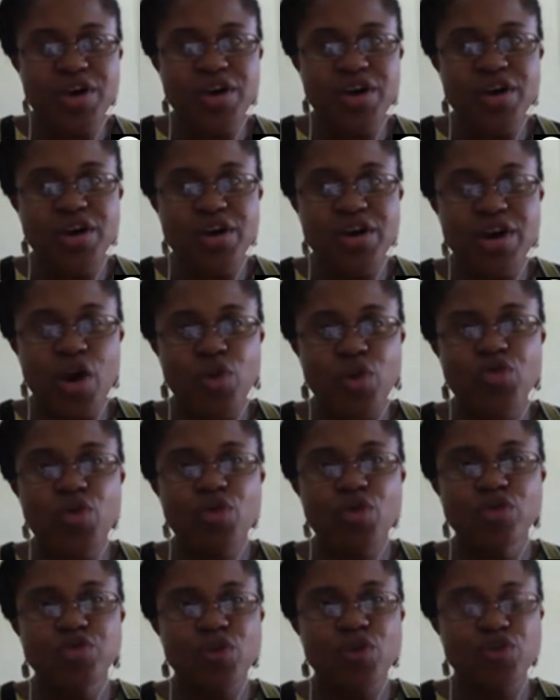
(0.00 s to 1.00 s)

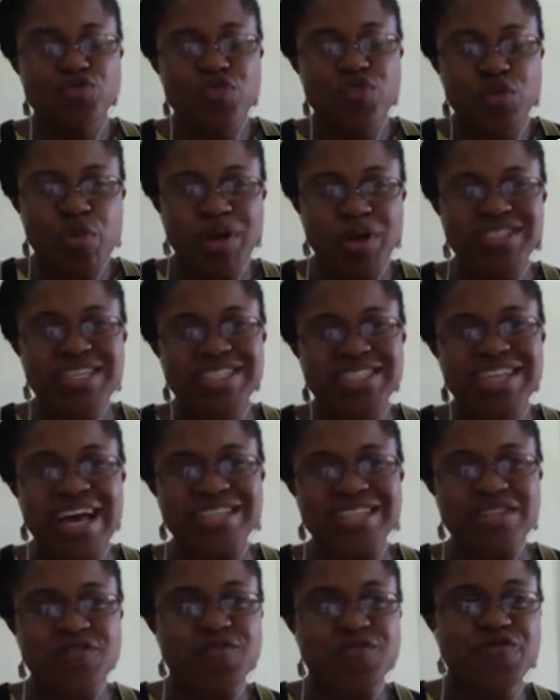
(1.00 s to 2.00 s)
although robotics as a
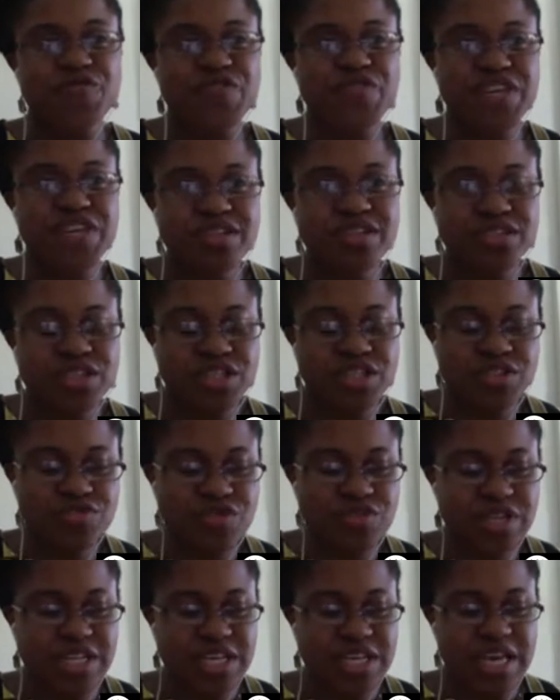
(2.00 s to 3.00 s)
field doesn't
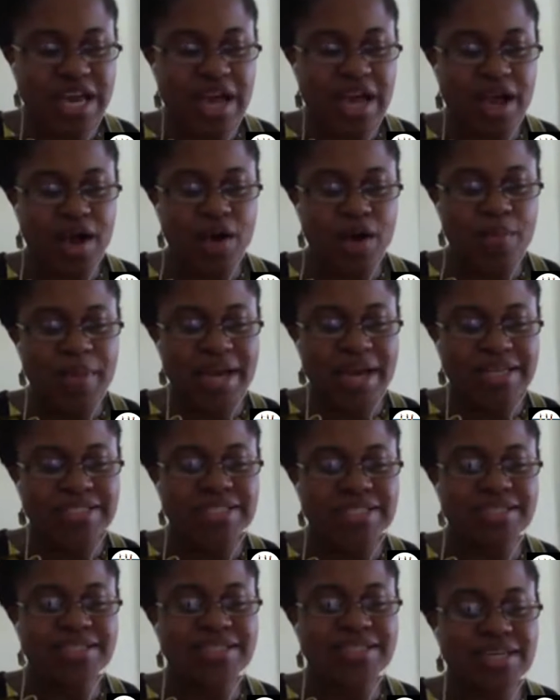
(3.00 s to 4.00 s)
really
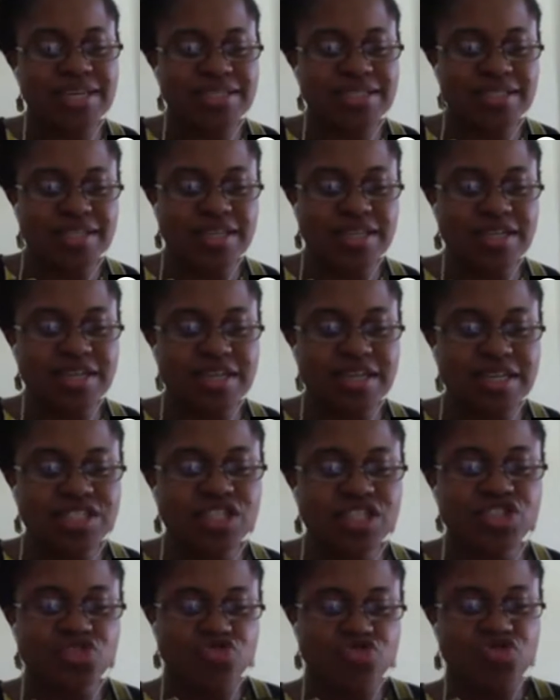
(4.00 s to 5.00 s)
exist as an
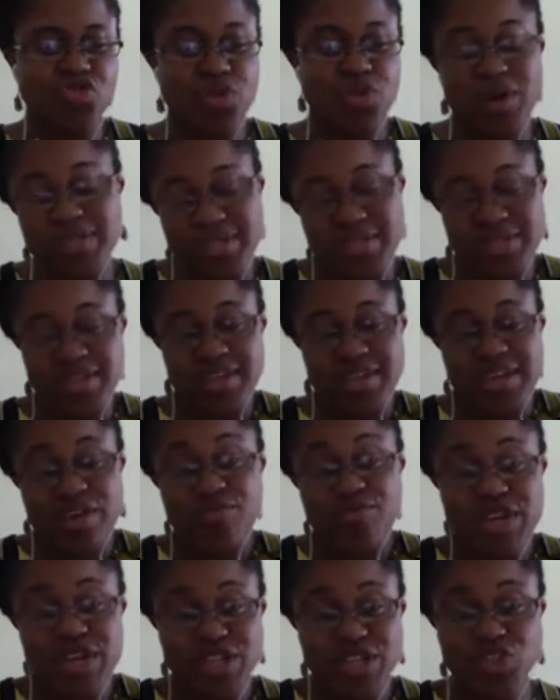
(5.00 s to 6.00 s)
industry or as a
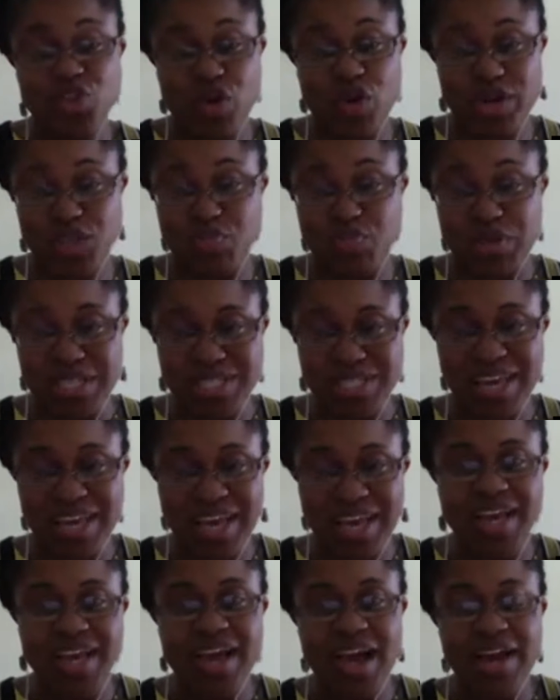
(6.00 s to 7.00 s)
career choice per se
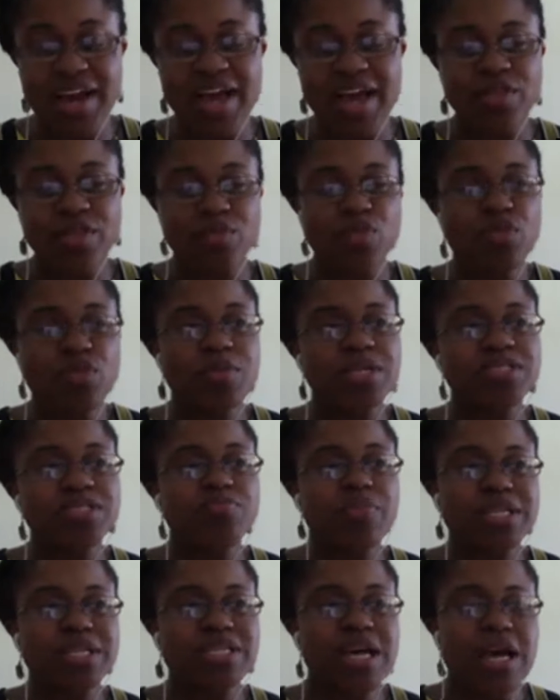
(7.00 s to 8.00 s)
in Ghana at the moment,
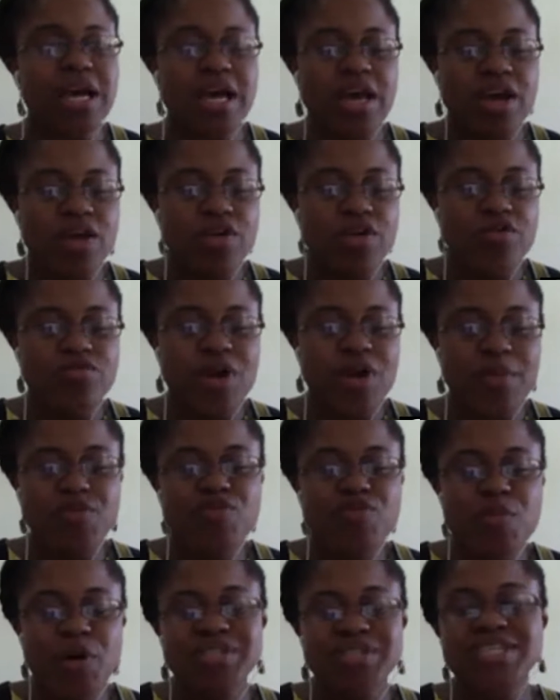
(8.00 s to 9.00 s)
but I mean,
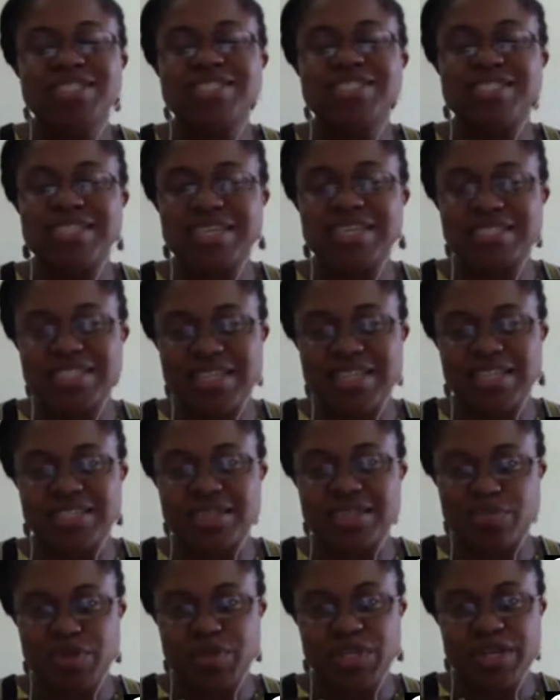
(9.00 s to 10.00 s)
robotics is
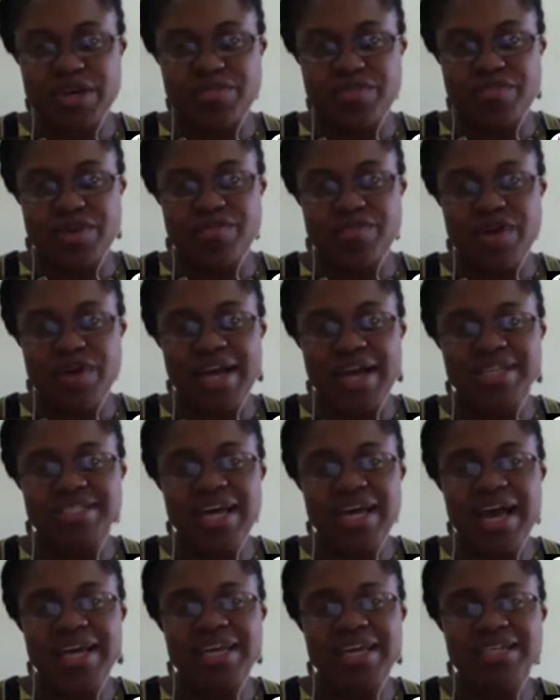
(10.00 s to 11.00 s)
interdisciplinary, right?
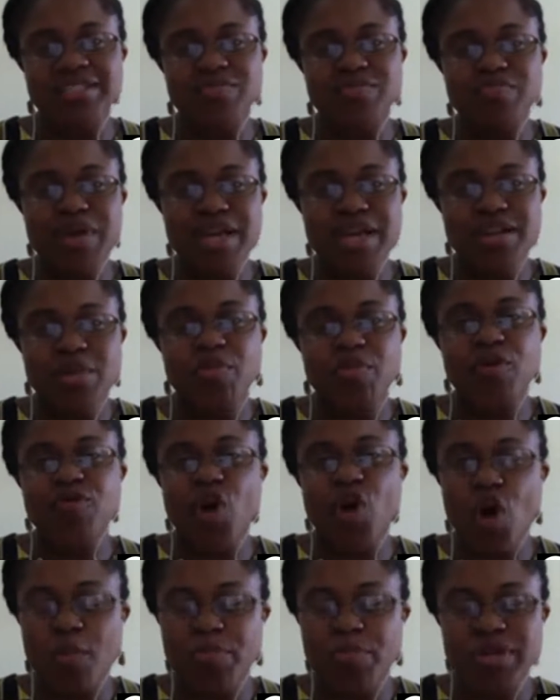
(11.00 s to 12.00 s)
And it's made up of
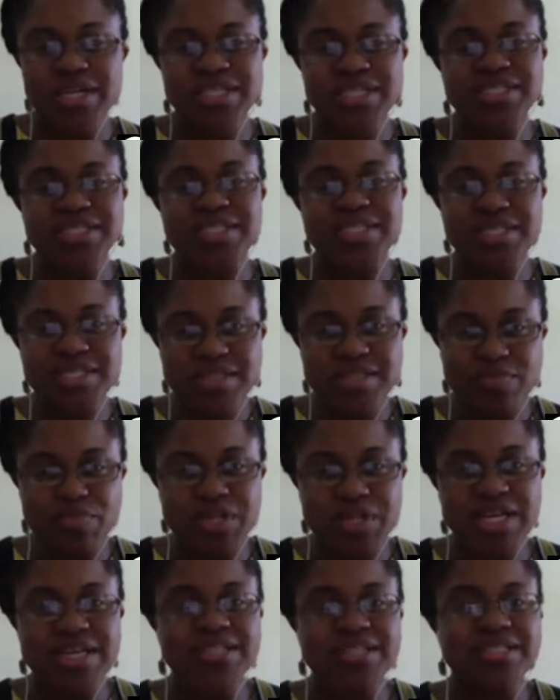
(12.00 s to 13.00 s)
component
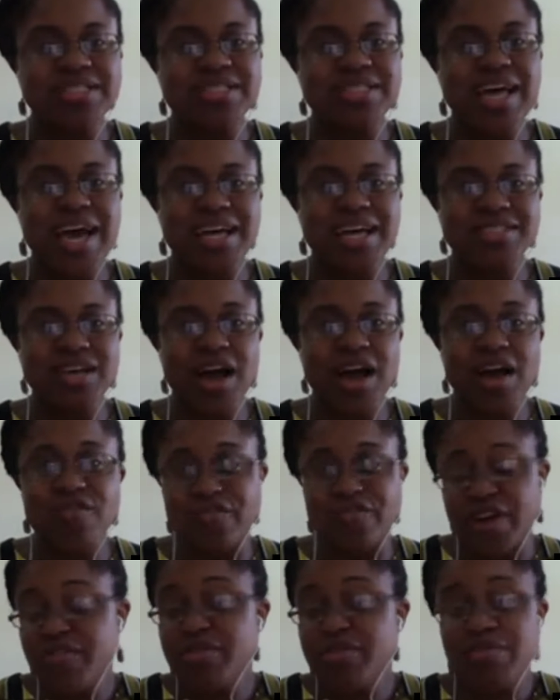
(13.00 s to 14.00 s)
disciplines that are
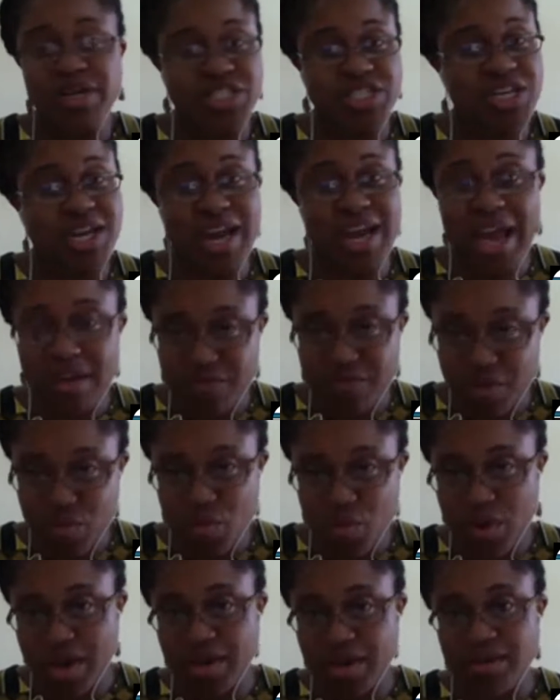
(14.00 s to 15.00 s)
very much alive and
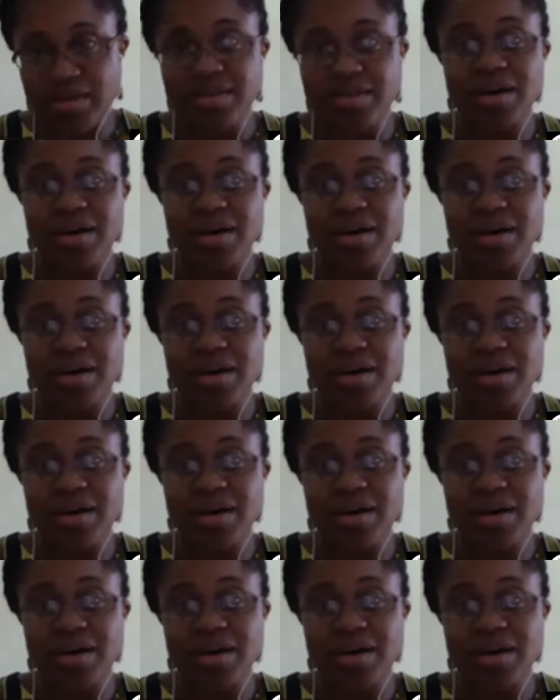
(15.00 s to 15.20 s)
well